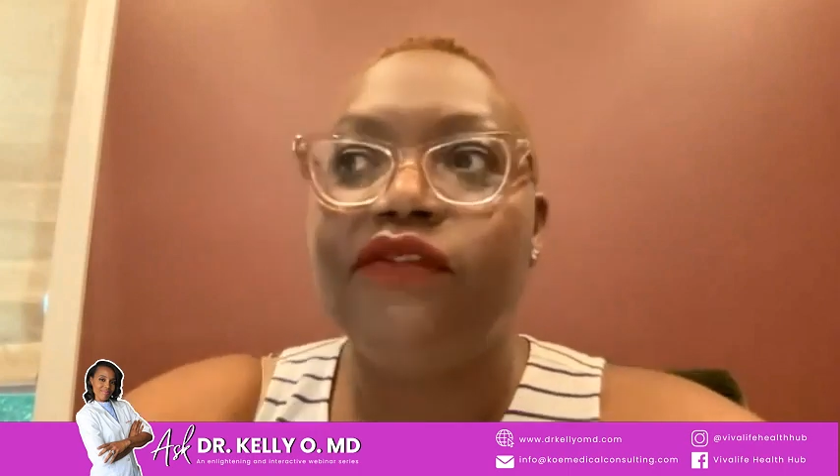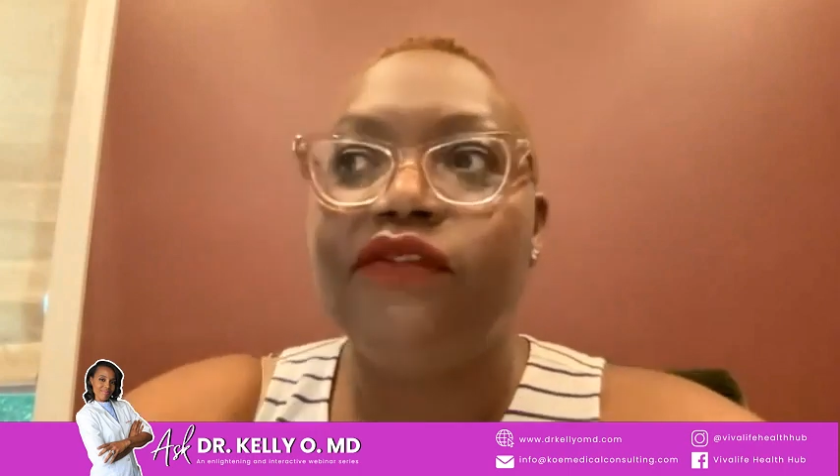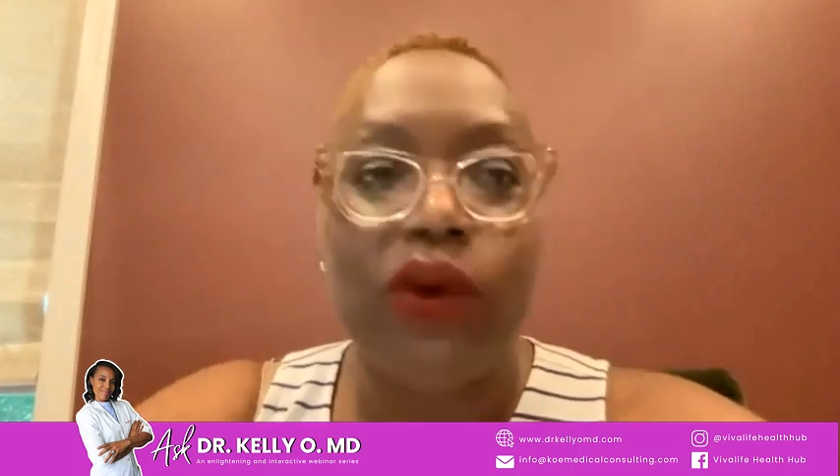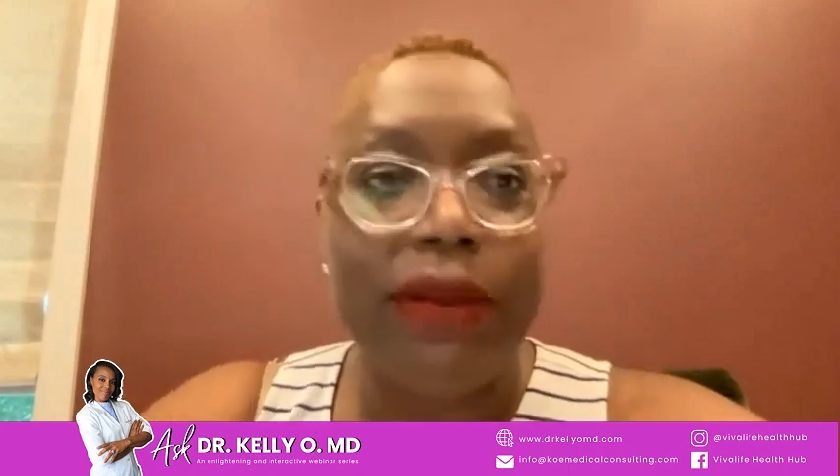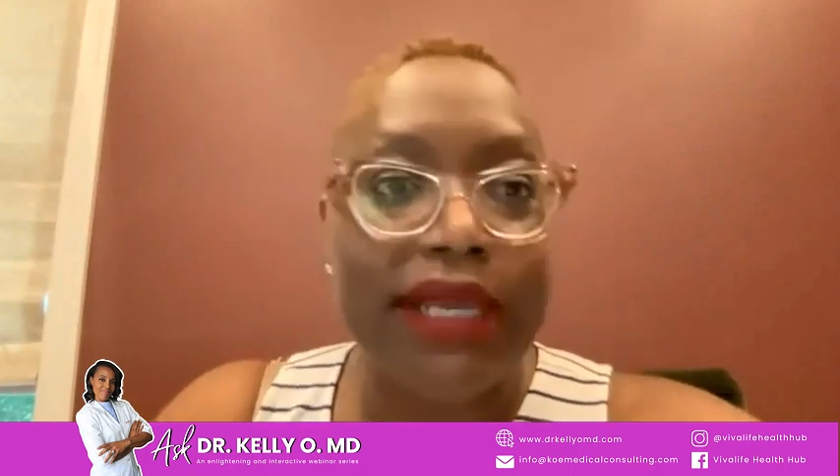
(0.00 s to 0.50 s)

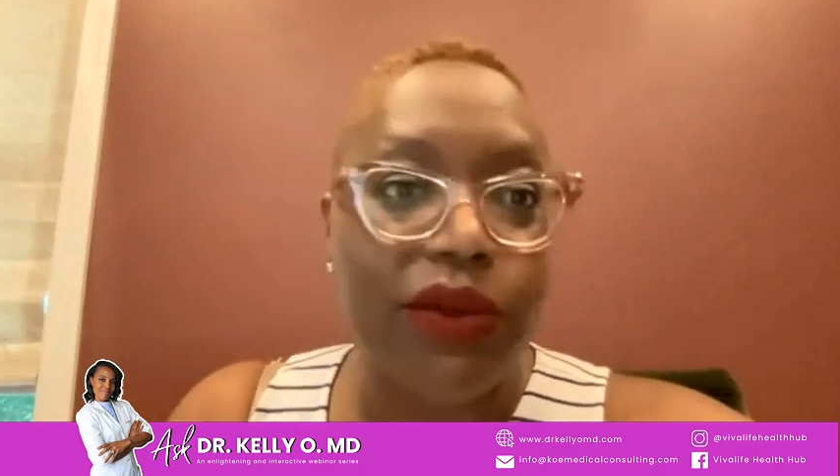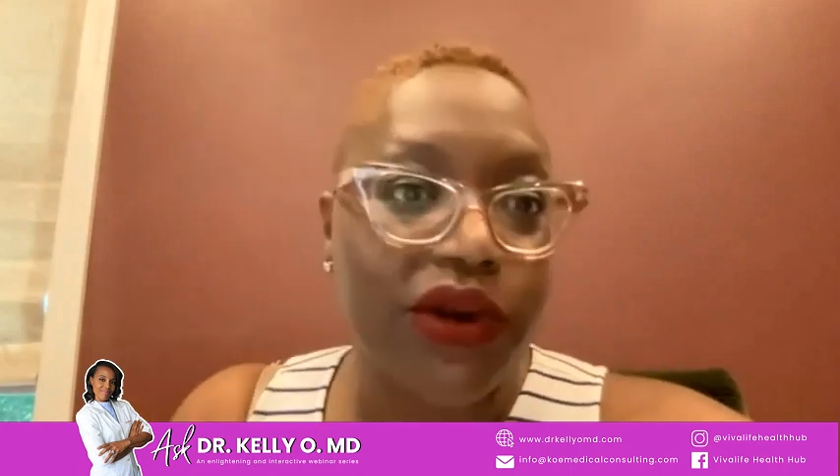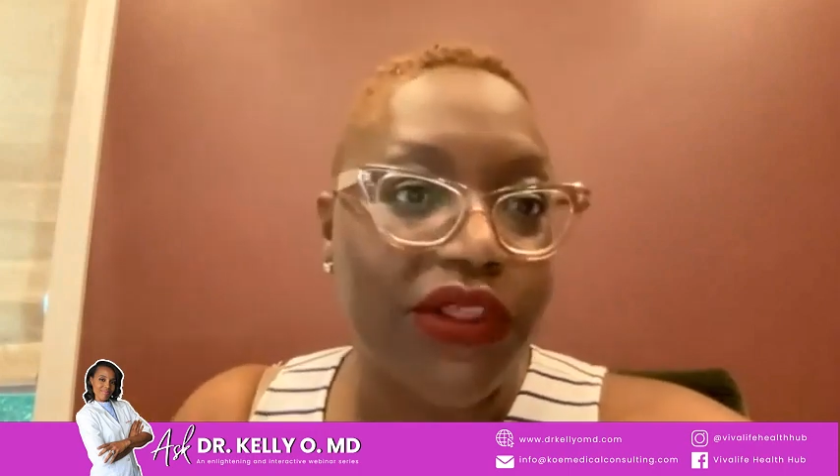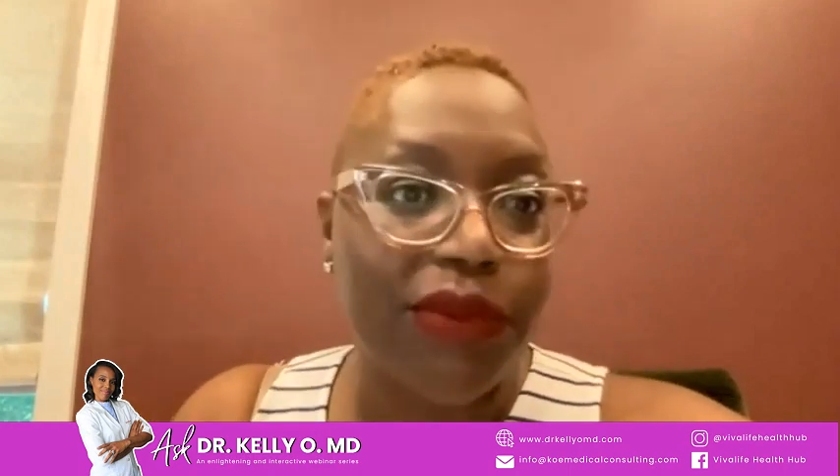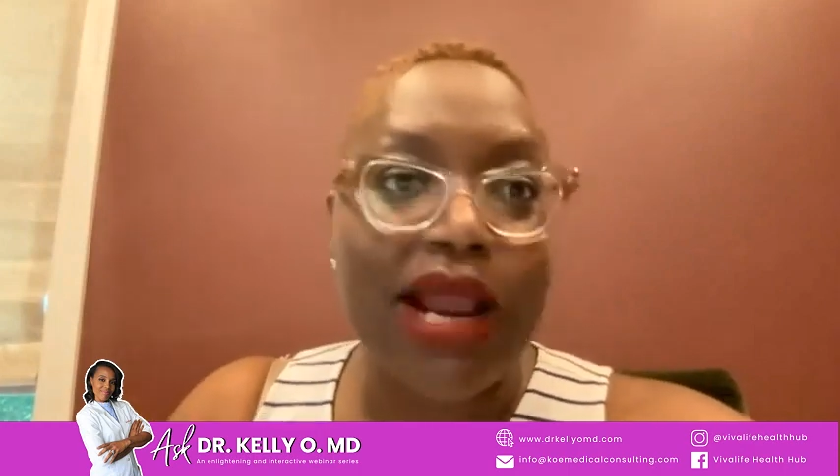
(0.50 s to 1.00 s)
for women
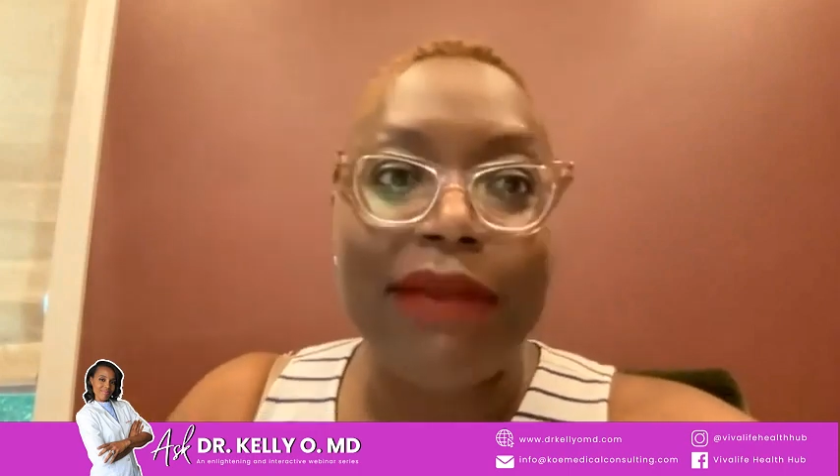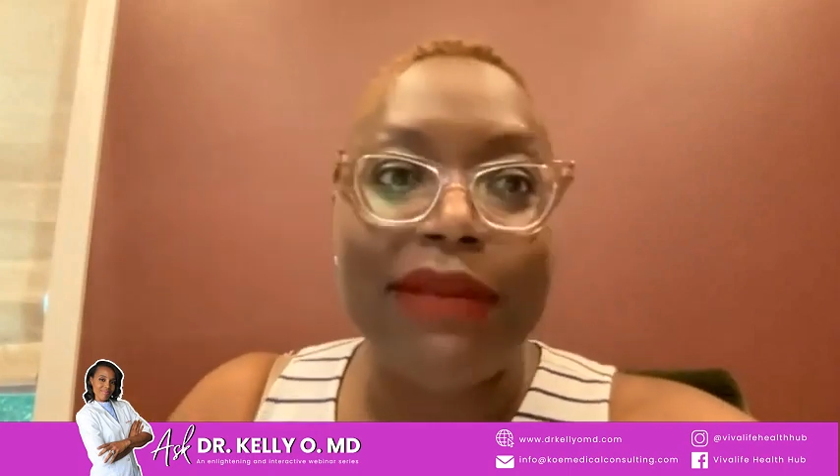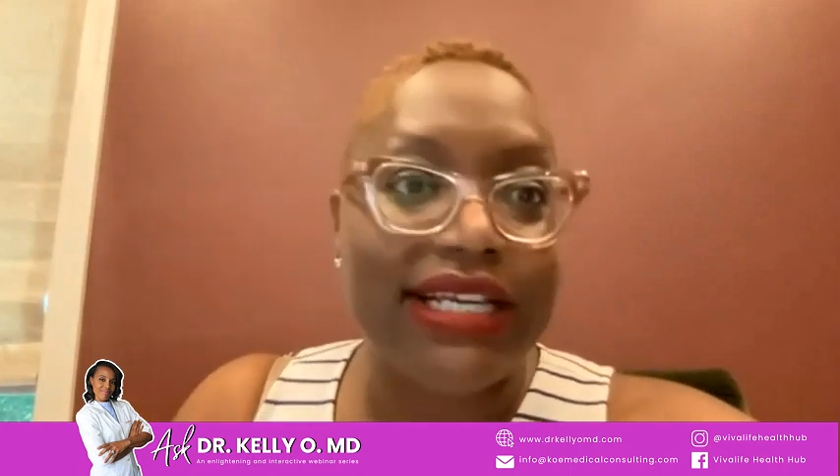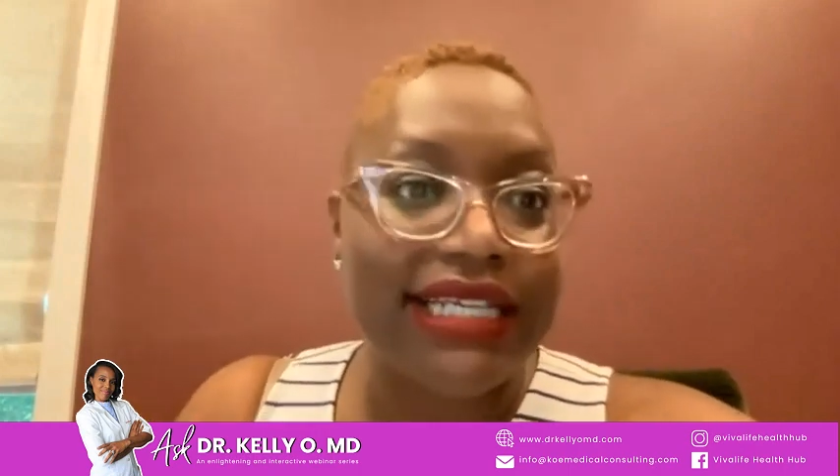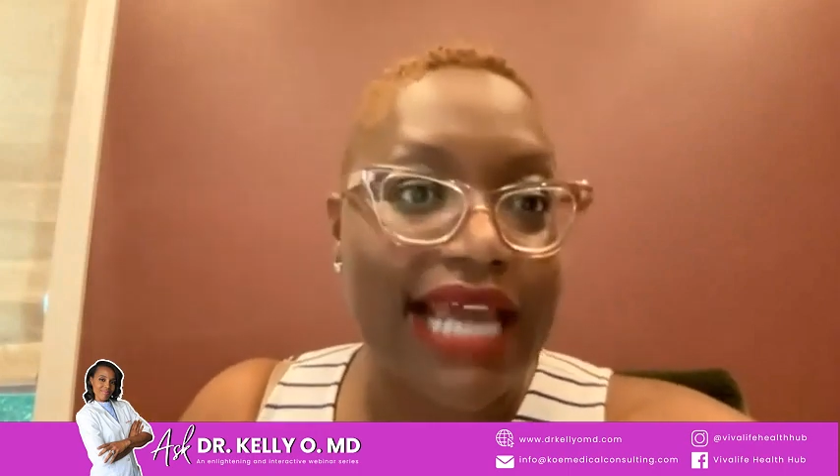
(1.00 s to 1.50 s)
where the
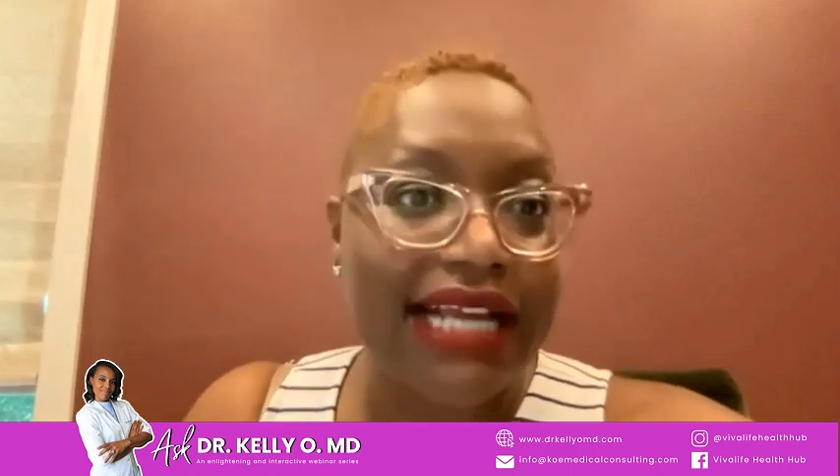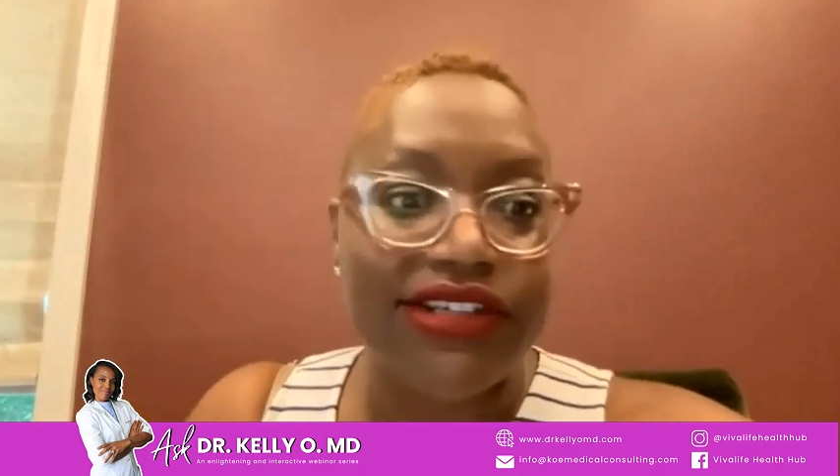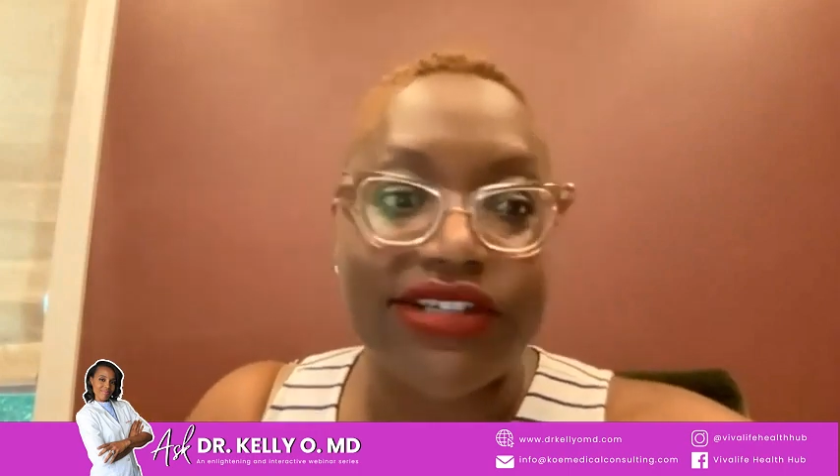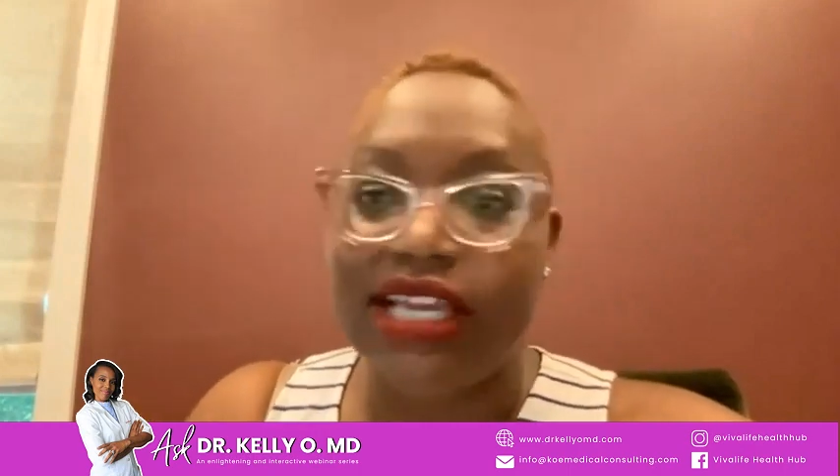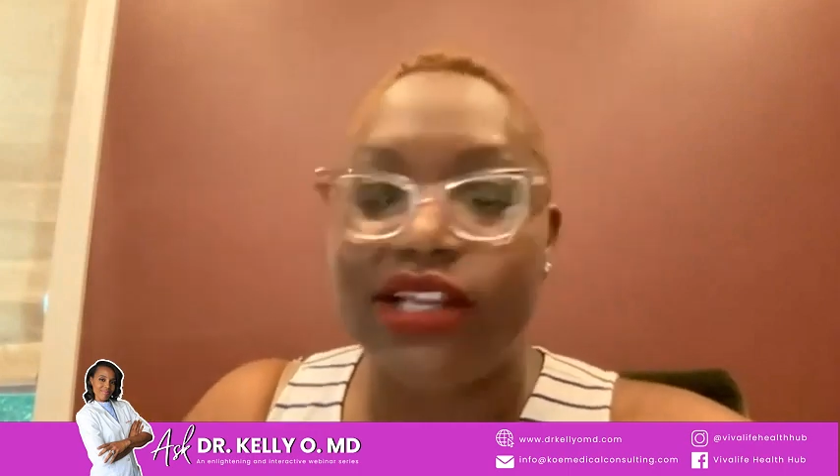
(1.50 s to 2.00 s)
primary
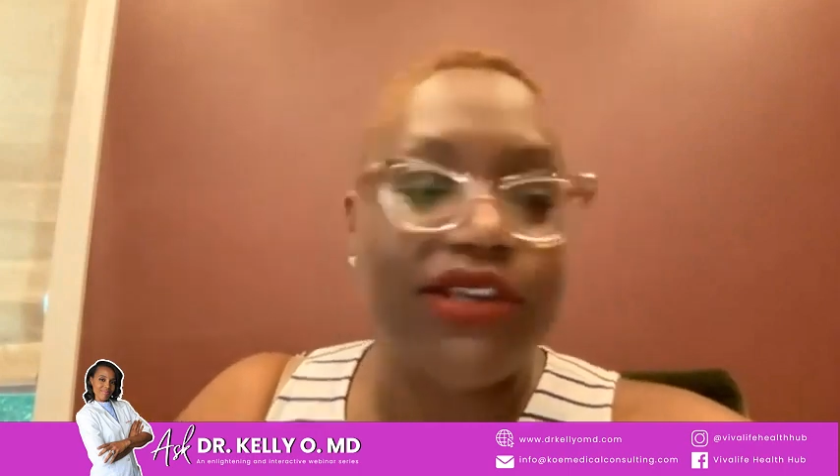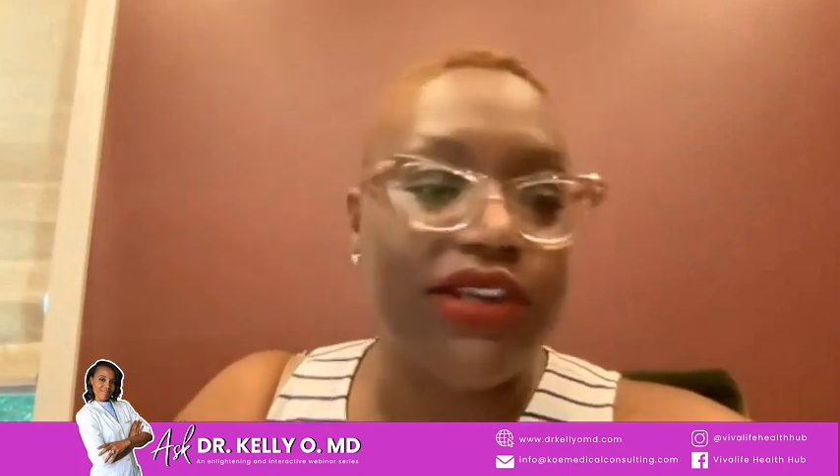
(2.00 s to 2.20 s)
doctor is like,